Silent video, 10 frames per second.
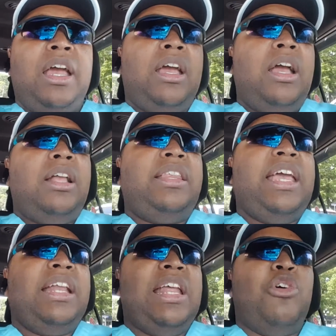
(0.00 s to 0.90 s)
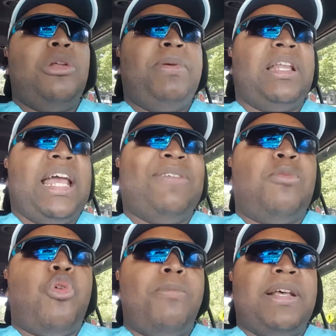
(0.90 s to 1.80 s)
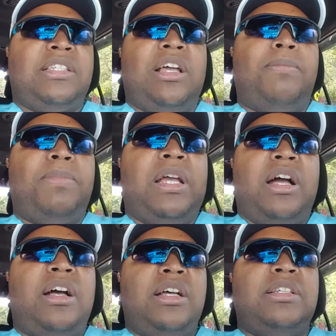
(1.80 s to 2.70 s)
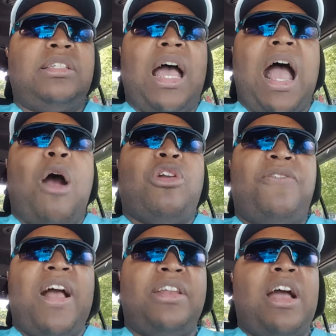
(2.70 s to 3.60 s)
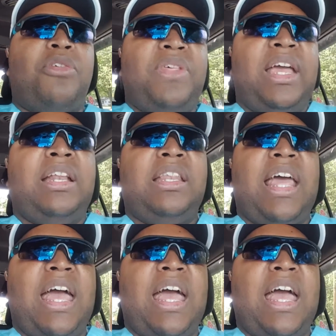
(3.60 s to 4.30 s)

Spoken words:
then it would have been like even more messed up, because I would have found out then that